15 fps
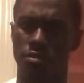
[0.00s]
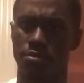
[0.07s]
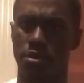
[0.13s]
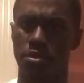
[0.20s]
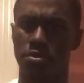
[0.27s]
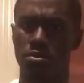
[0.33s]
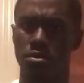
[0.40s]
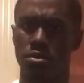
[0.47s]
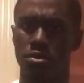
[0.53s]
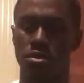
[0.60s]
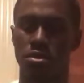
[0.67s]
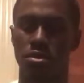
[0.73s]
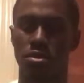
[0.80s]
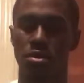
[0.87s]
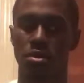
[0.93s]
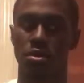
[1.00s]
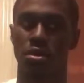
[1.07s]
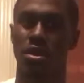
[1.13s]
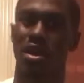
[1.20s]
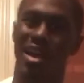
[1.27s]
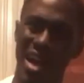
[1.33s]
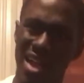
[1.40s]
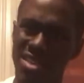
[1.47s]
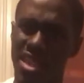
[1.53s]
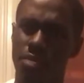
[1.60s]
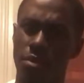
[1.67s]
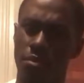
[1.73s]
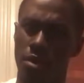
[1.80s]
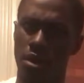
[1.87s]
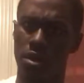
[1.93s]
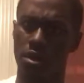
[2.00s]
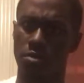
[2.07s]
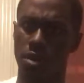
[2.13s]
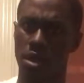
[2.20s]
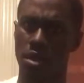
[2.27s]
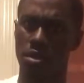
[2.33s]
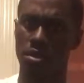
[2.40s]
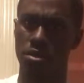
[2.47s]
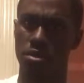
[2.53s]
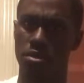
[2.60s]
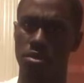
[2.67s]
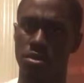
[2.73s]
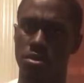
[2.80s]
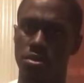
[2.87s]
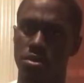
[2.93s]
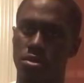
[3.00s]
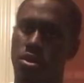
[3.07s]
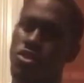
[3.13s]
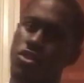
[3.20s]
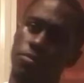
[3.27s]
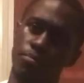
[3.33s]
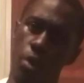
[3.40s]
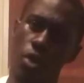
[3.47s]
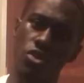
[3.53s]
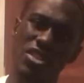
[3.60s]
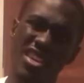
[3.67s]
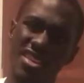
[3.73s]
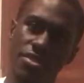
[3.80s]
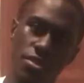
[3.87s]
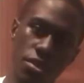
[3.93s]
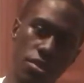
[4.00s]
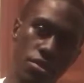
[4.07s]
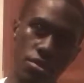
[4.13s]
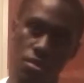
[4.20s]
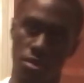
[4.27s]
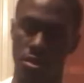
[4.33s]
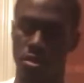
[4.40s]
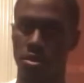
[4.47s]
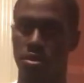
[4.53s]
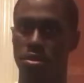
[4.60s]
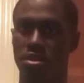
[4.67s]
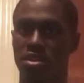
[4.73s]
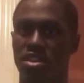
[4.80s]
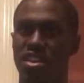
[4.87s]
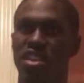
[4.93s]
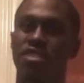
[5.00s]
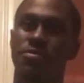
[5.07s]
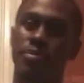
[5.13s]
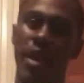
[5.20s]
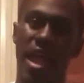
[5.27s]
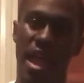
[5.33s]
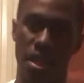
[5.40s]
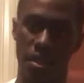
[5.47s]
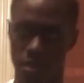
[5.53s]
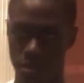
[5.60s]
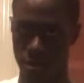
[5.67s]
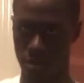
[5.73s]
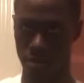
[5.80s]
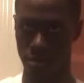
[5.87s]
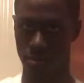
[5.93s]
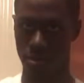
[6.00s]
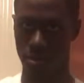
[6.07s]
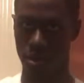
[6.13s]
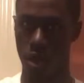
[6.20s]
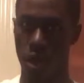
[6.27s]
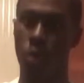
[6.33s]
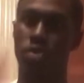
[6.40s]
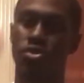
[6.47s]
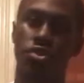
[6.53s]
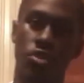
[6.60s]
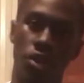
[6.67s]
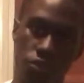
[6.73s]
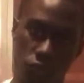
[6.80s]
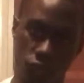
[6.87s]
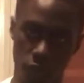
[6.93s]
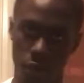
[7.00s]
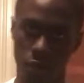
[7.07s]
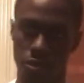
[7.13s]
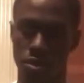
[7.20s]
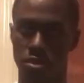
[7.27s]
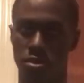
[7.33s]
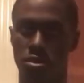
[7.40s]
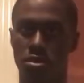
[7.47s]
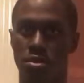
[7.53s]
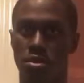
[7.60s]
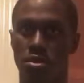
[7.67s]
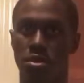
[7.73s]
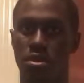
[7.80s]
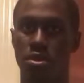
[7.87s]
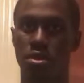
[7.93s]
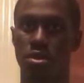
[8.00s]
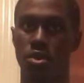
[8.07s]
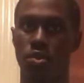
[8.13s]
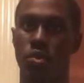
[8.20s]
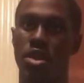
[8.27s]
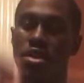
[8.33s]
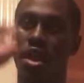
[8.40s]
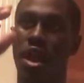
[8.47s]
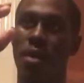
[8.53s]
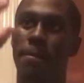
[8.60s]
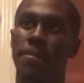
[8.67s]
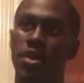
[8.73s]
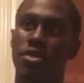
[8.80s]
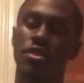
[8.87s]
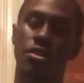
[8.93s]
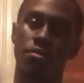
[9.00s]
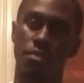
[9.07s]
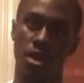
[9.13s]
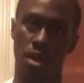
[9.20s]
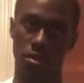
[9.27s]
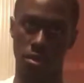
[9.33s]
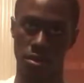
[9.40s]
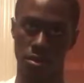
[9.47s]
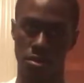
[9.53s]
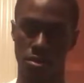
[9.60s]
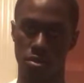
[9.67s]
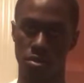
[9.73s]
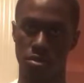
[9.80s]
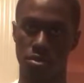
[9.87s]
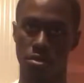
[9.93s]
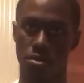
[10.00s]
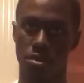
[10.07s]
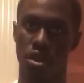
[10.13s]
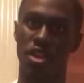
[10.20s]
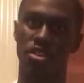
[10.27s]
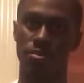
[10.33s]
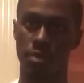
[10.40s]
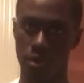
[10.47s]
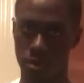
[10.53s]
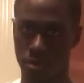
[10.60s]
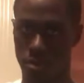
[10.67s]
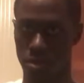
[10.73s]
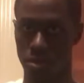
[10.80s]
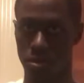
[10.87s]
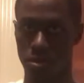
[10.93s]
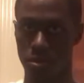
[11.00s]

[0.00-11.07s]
exposed. I'll name them all, man. This is Berleezy. He's back with another roast. We got Billy and Mandy exposed.